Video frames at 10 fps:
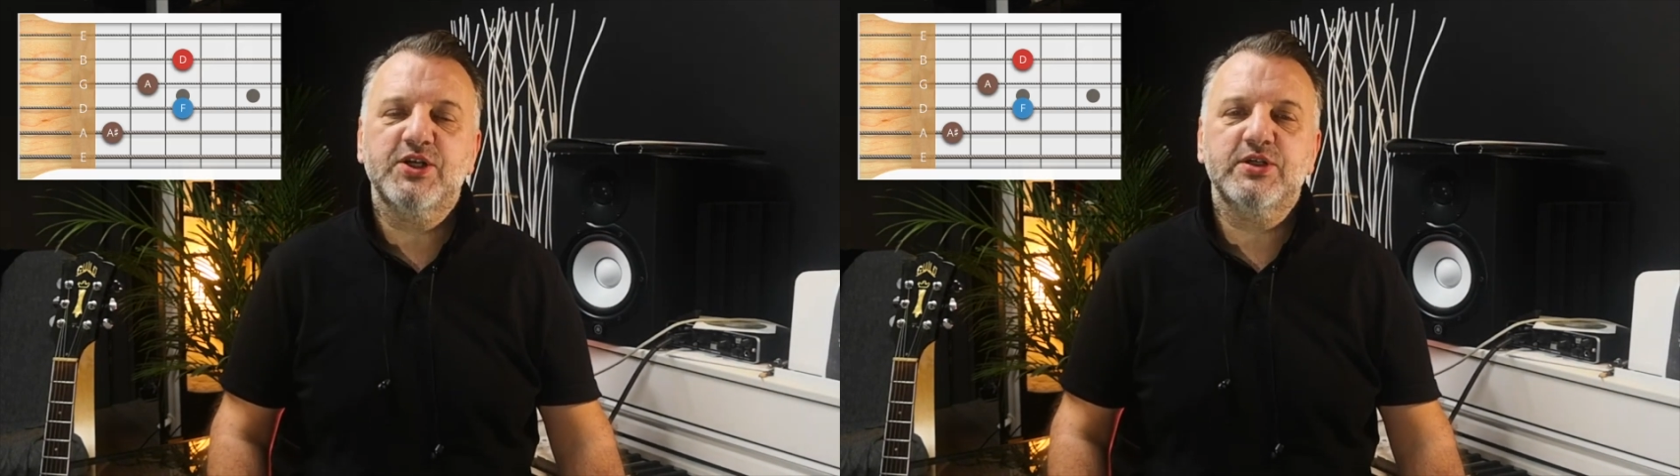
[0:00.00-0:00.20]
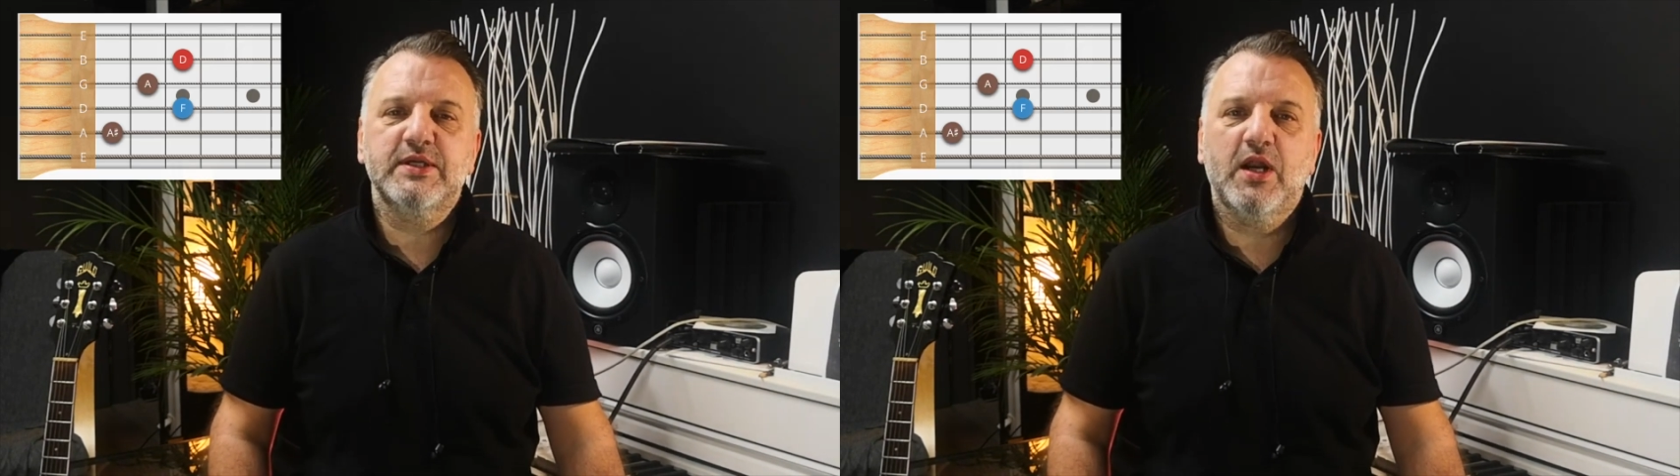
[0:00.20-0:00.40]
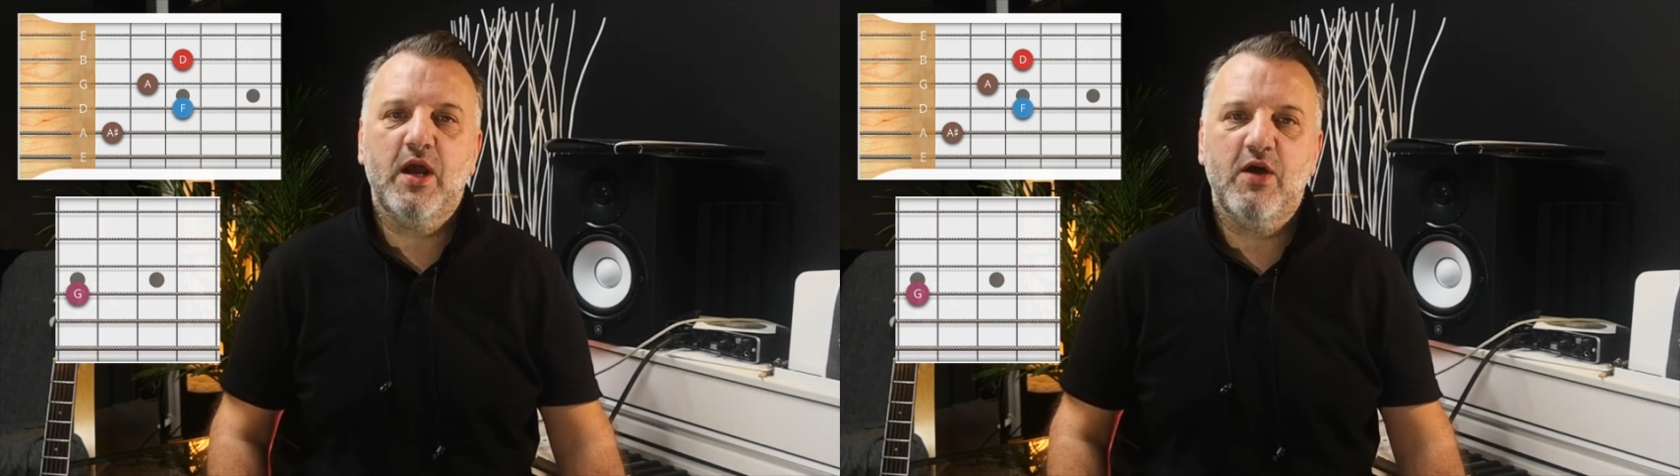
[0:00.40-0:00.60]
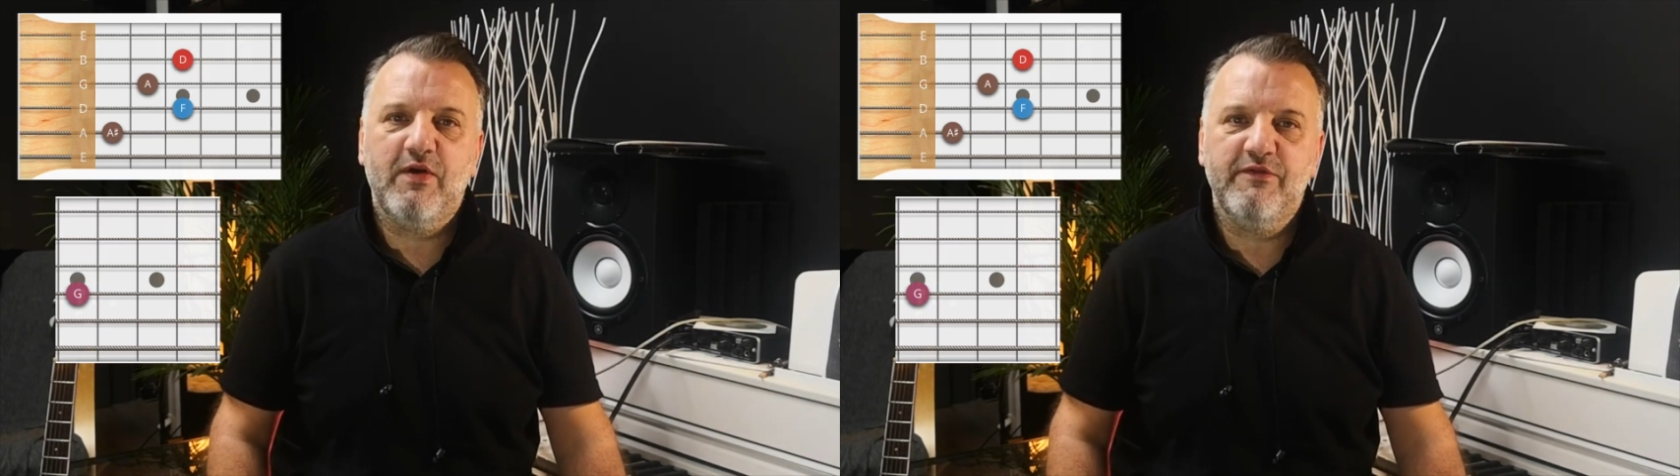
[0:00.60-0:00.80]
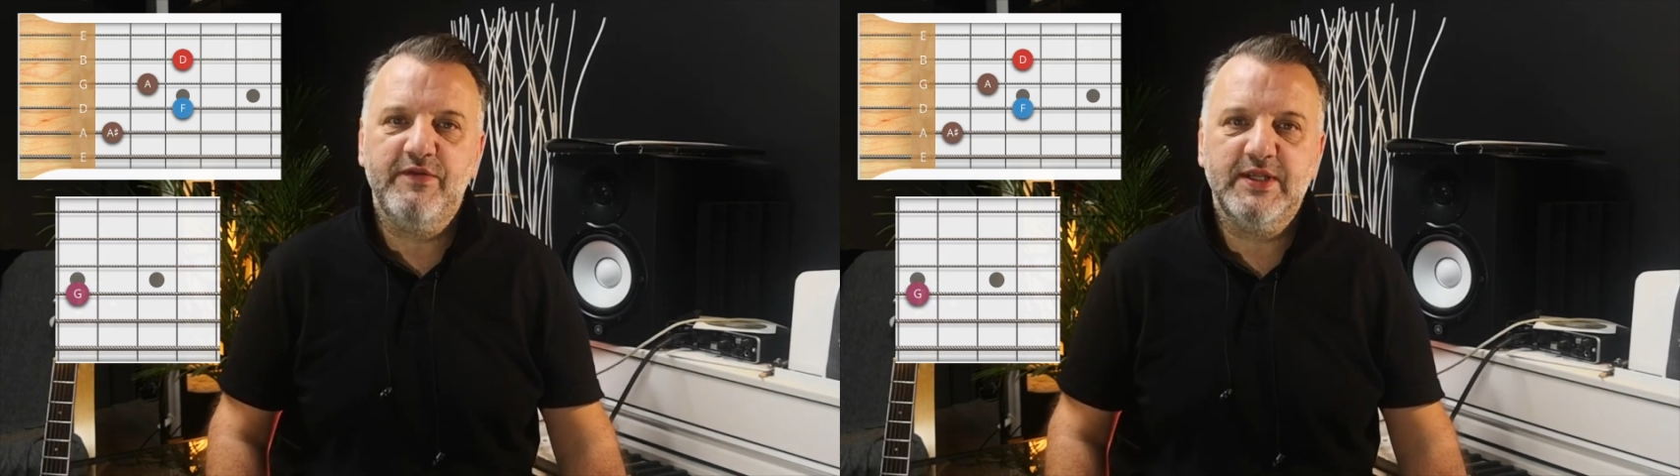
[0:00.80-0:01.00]
pentatonic
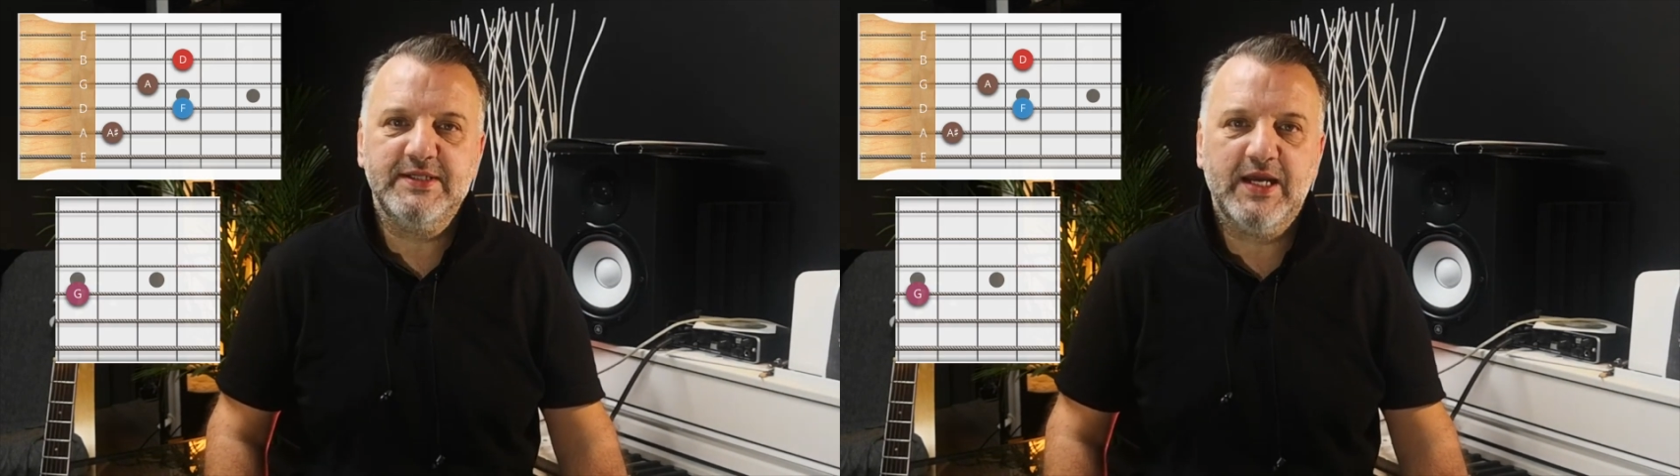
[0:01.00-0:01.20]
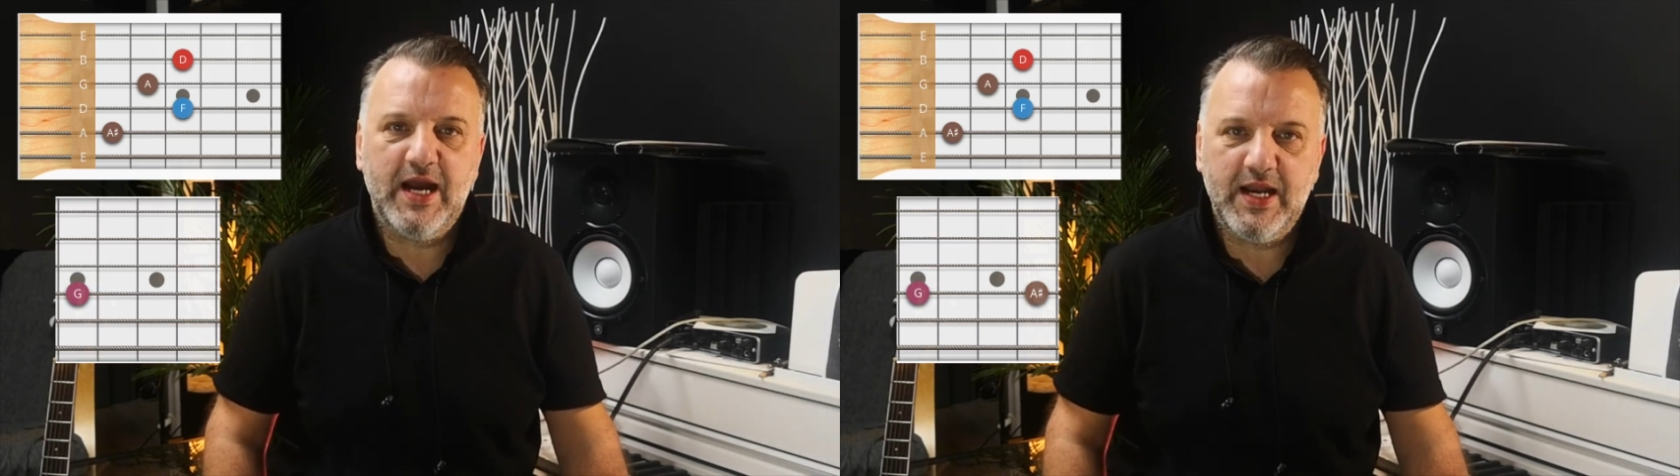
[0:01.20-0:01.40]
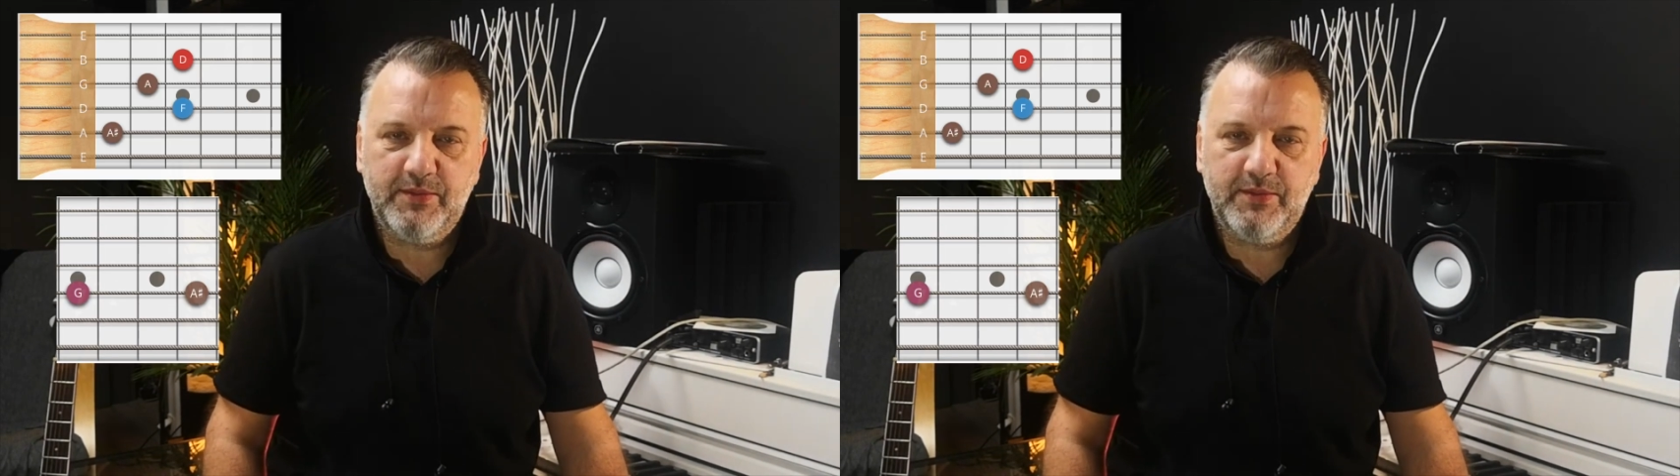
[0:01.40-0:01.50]
scales with each